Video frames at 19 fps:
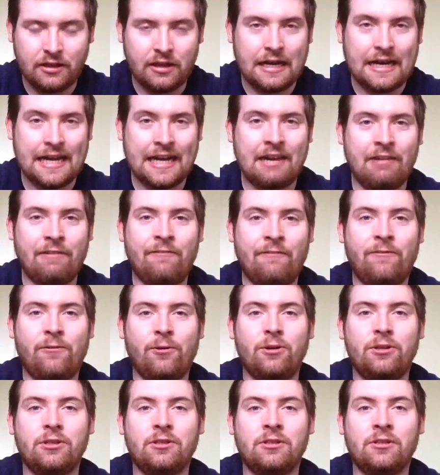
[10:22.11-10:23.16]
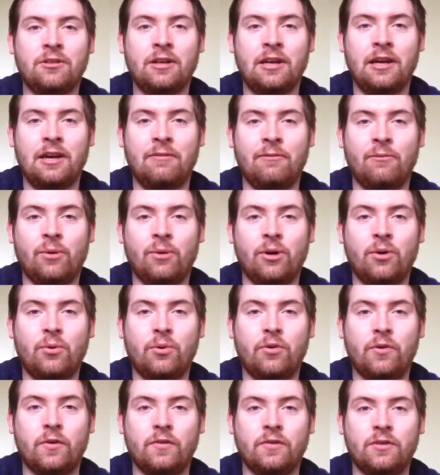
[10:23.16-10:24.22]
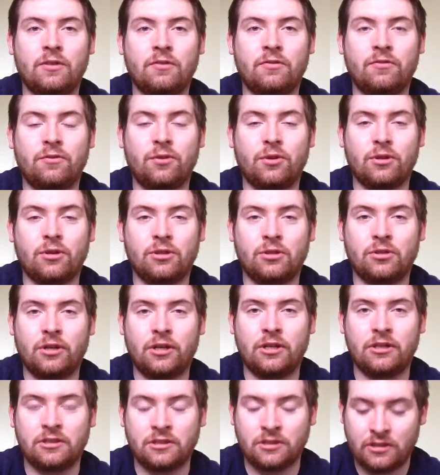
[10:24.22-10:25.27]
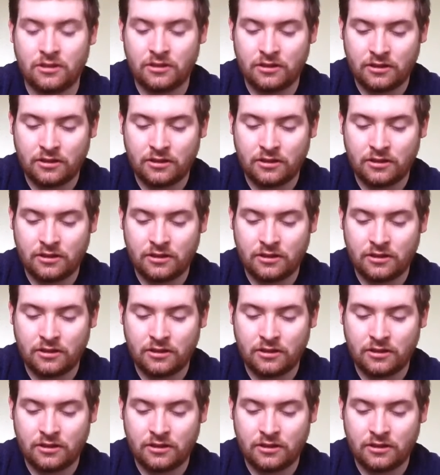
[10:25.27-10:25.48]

I gave it four and one quarter stars.